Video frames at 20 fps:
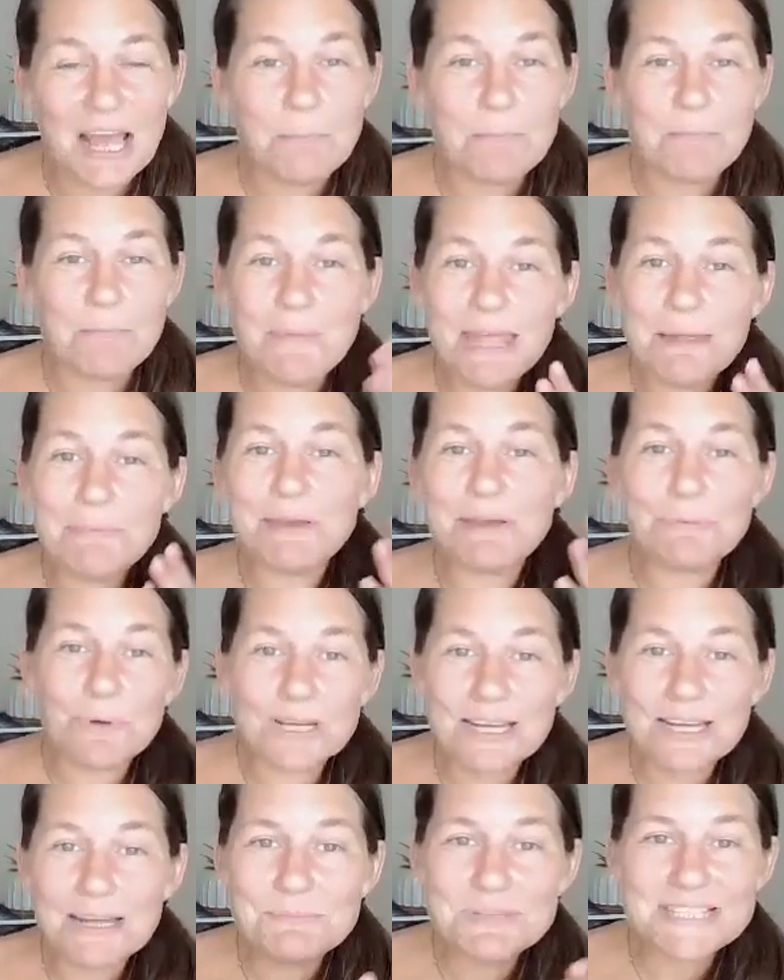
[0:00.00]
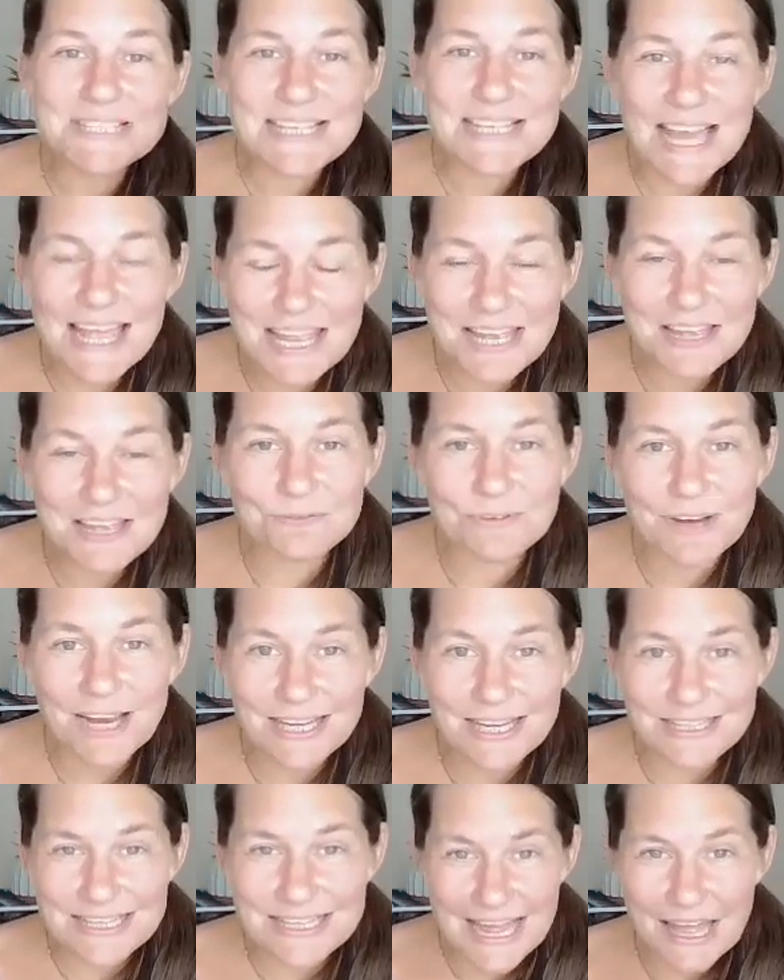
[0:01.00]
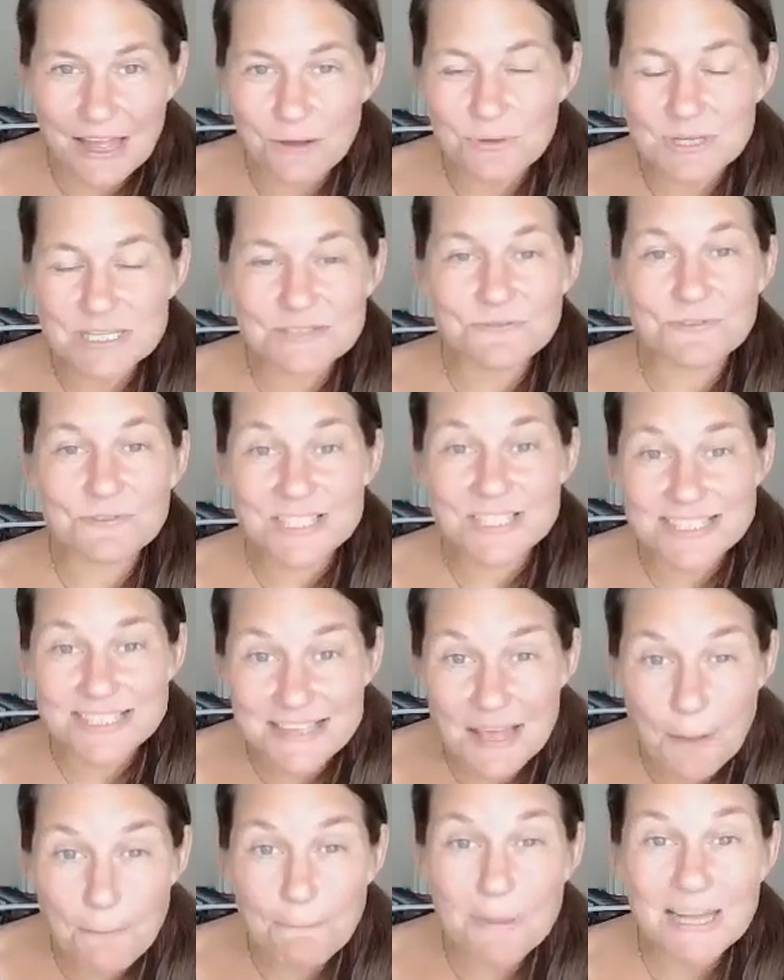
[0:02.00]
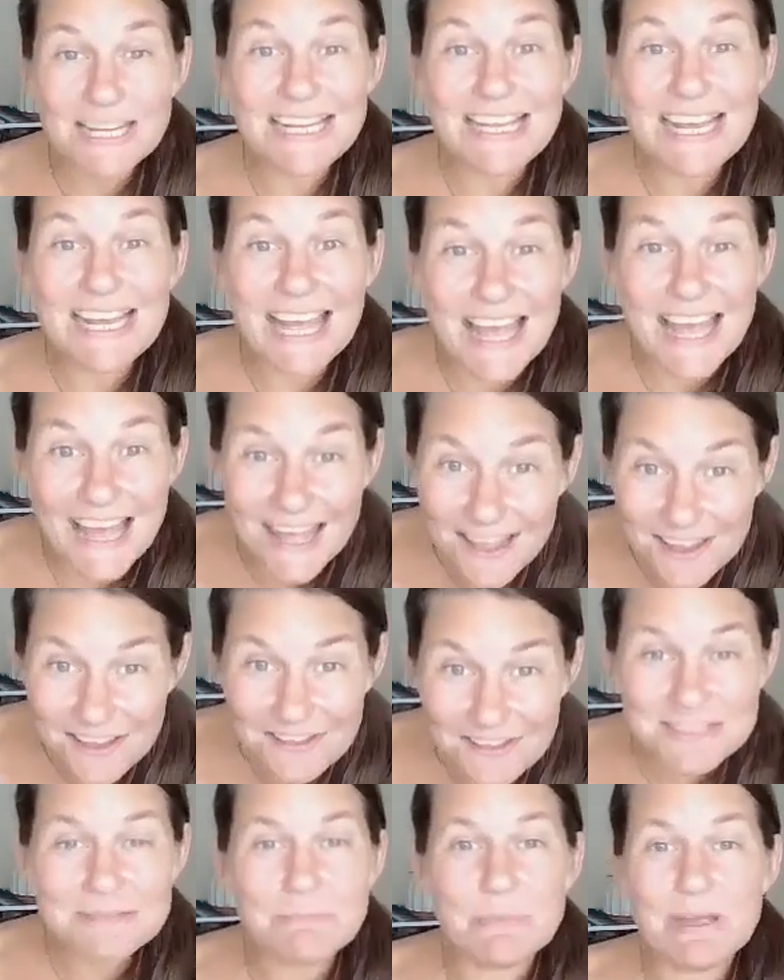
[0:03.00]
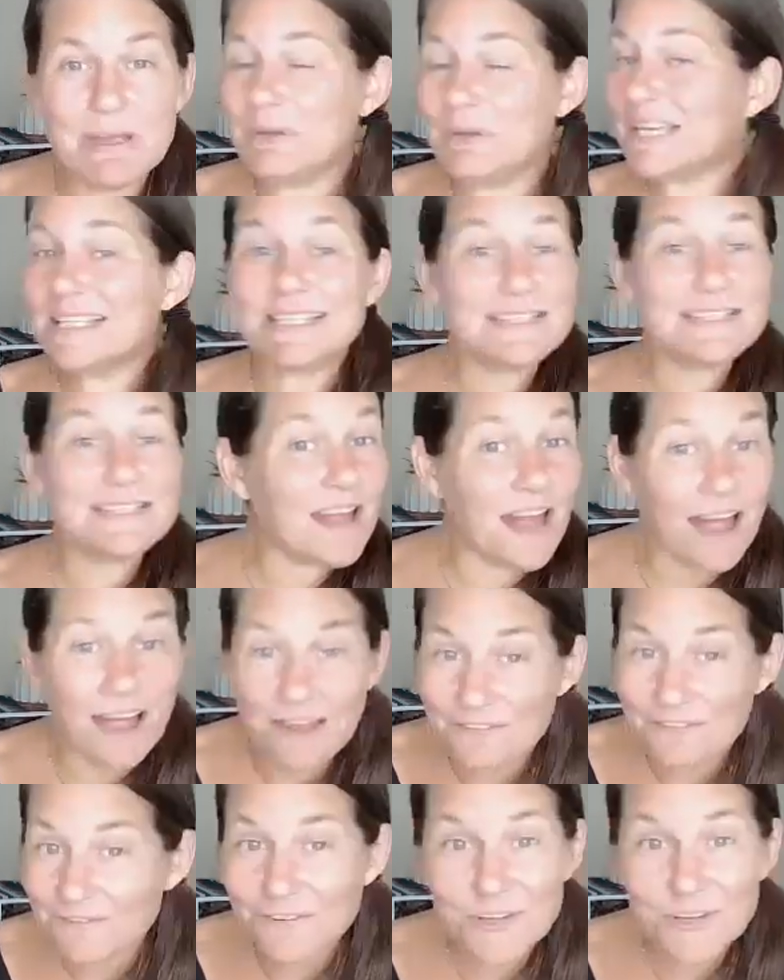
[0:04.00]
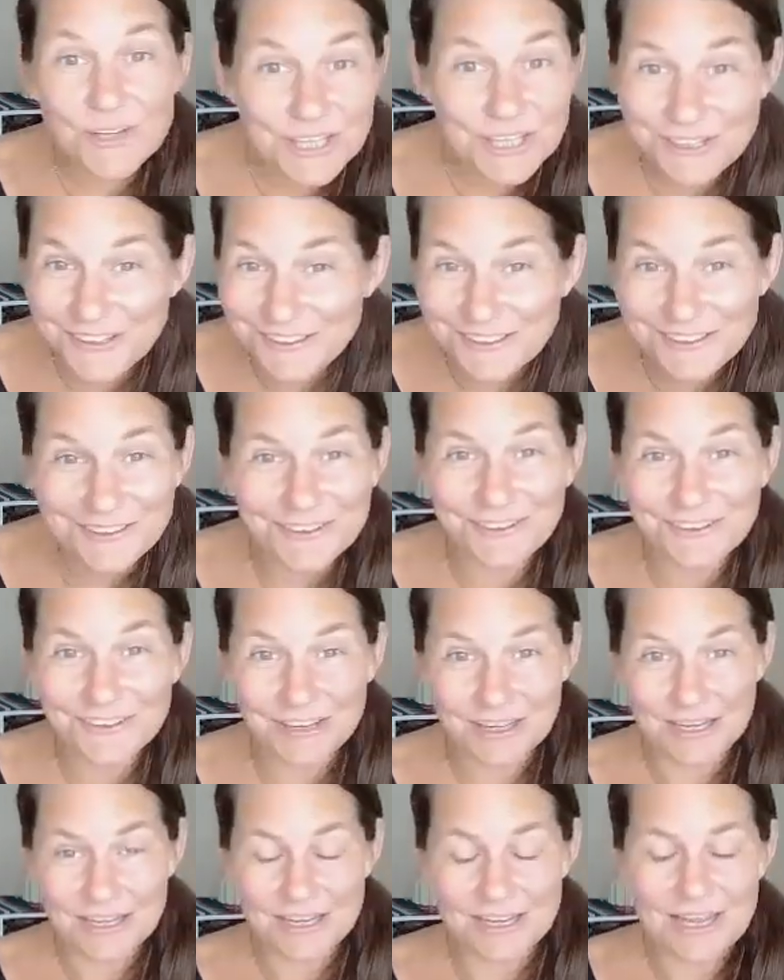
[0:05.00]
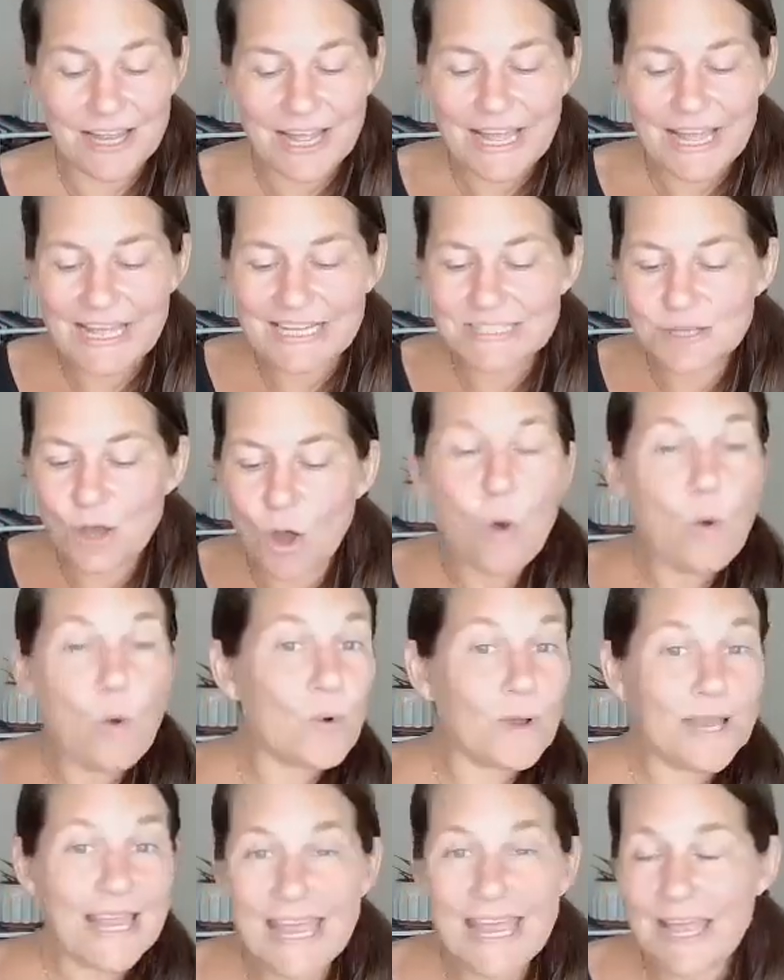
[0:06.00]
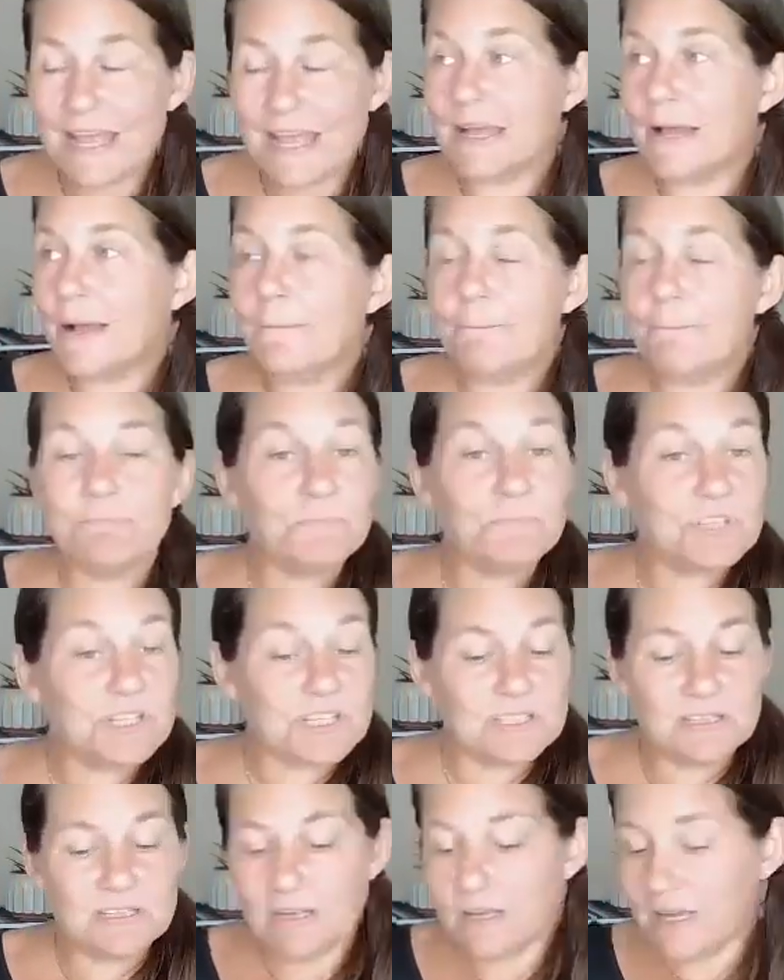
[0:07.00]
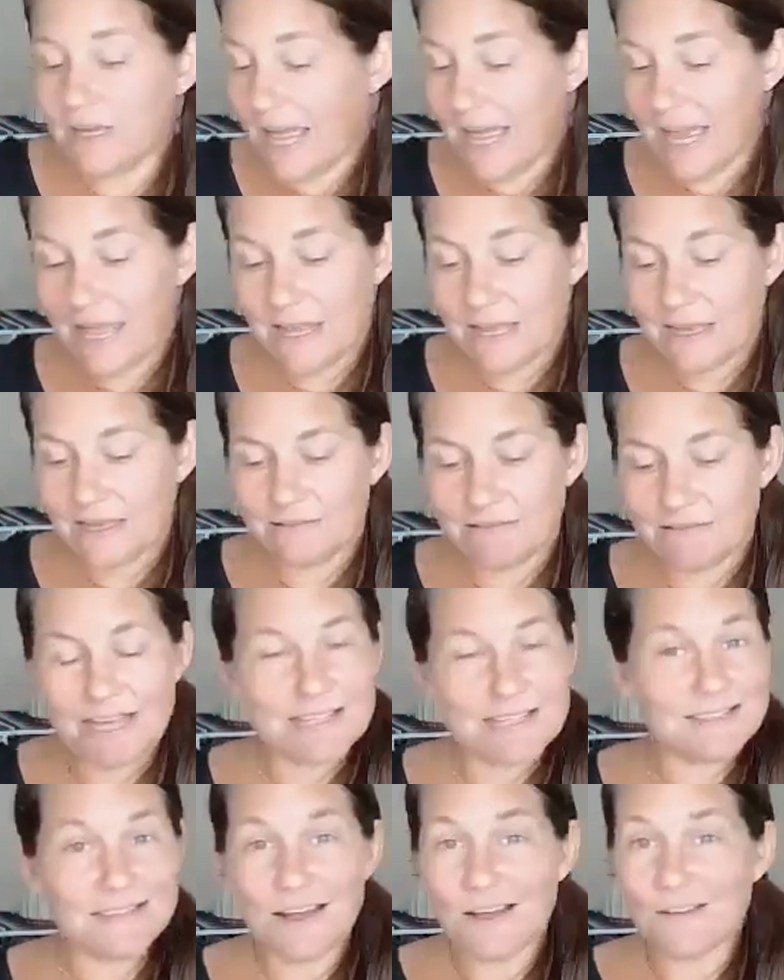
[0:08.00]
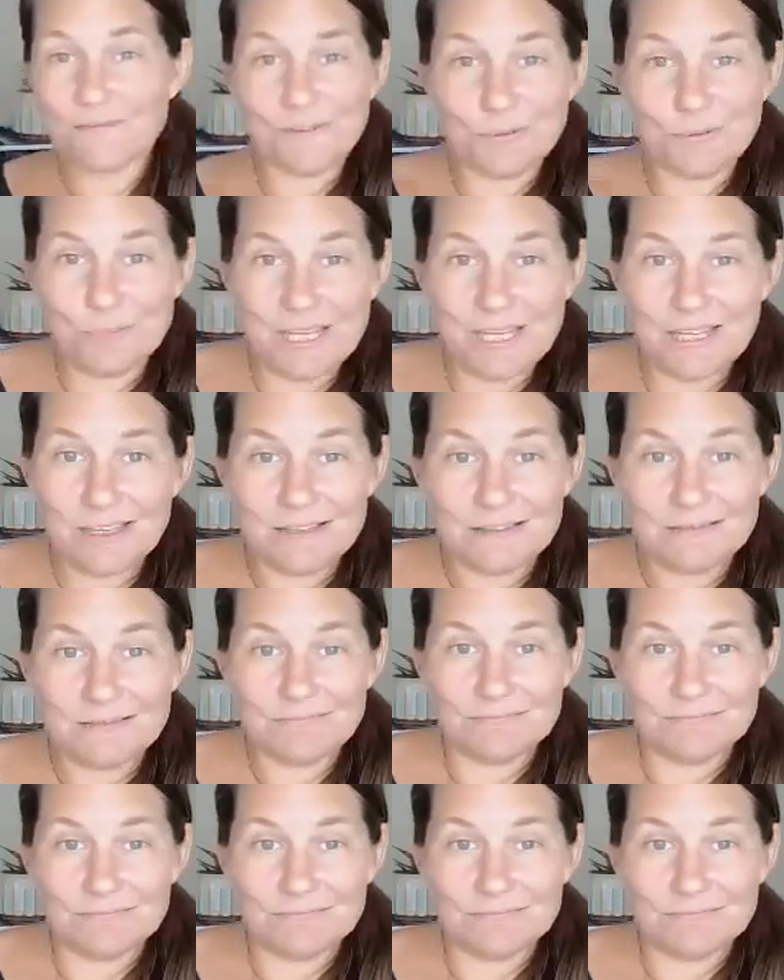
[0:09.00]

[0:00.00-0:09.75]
Maybe what I'm saying right now is for somebody else. Maybe it's not for you. It's okay. Just, hey, that's not for me.